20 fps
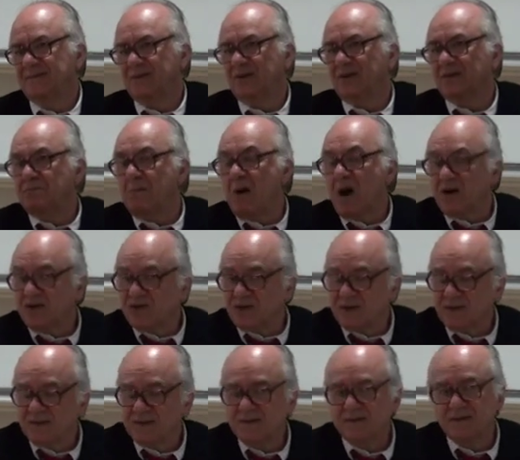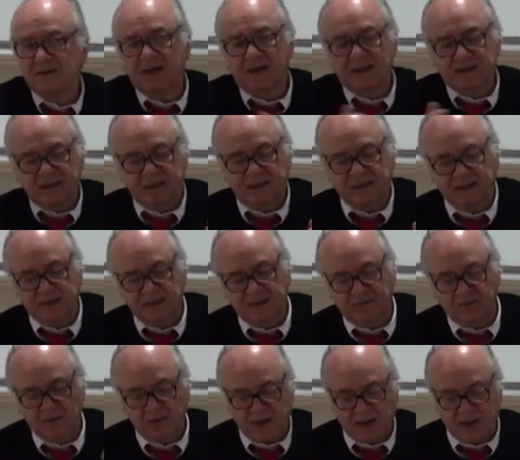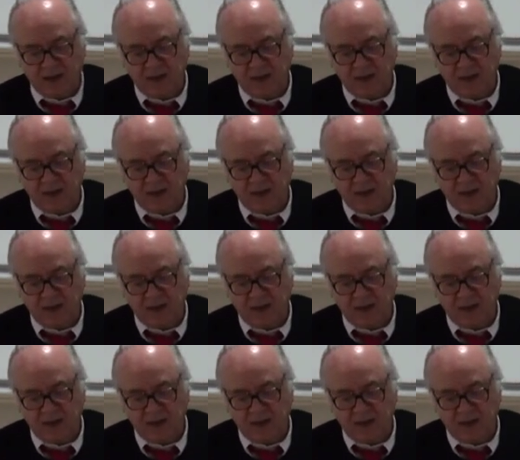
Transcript: not margins, alternative or